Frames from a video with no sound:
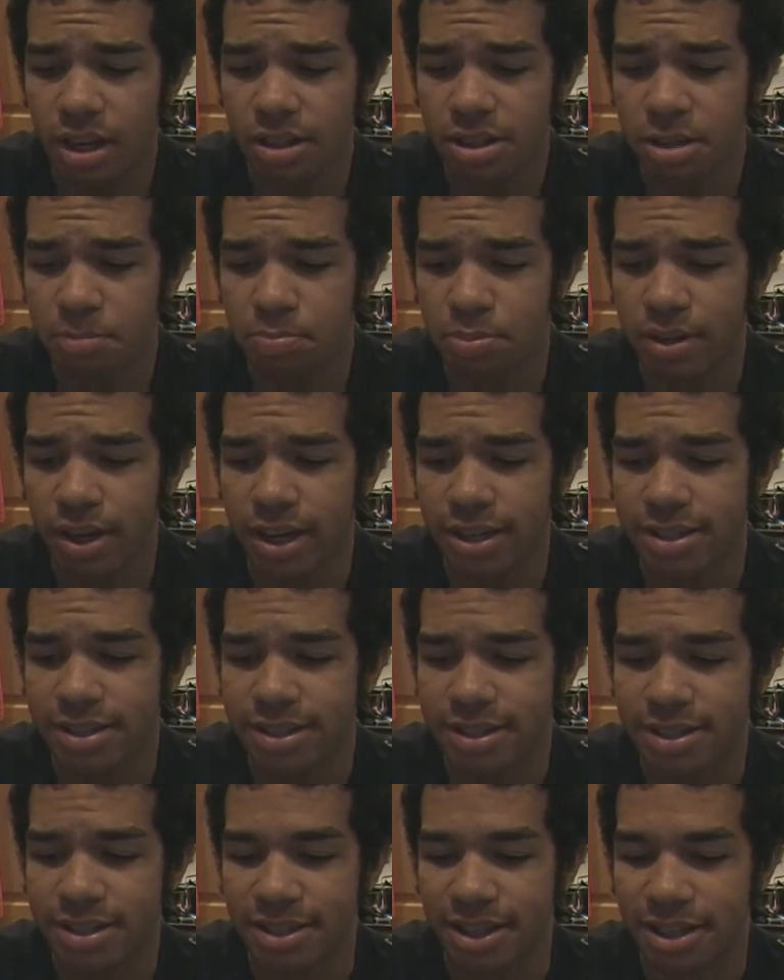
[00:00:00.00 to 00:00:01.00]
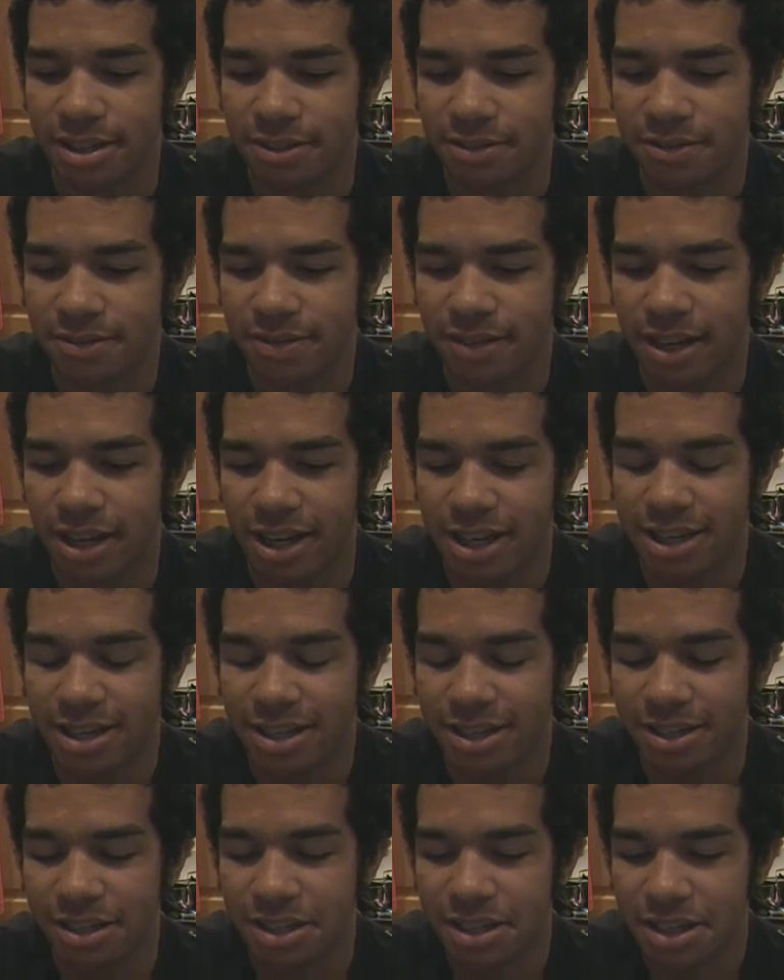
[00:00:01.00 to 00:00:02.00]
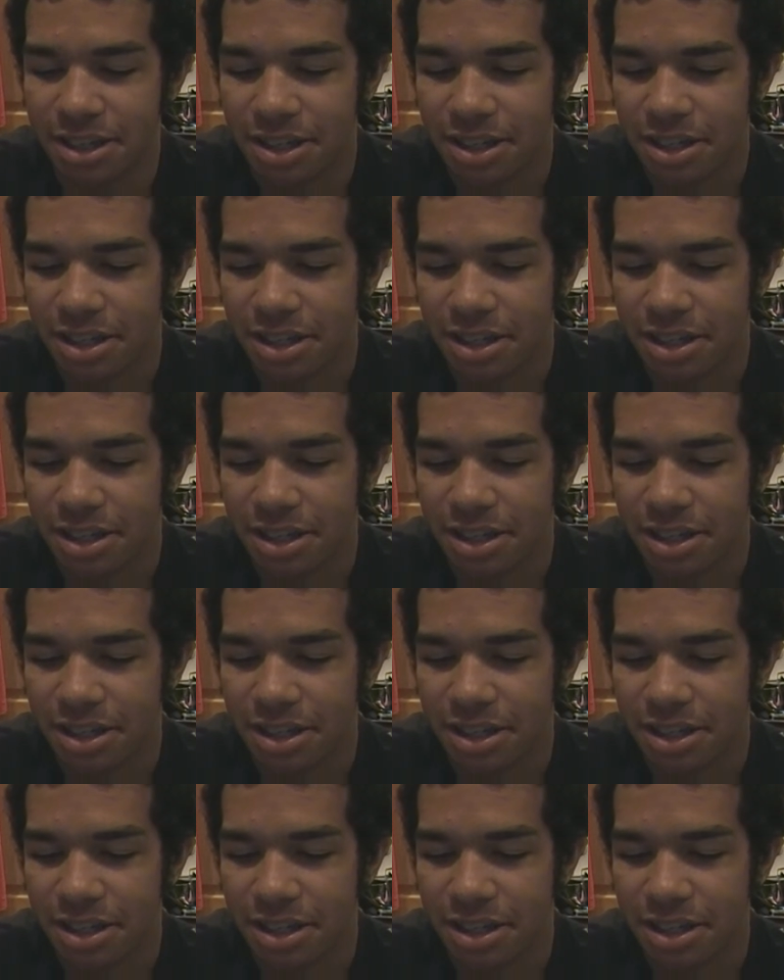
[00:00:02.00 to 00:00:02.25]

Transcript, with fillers: on the plot itself, I can,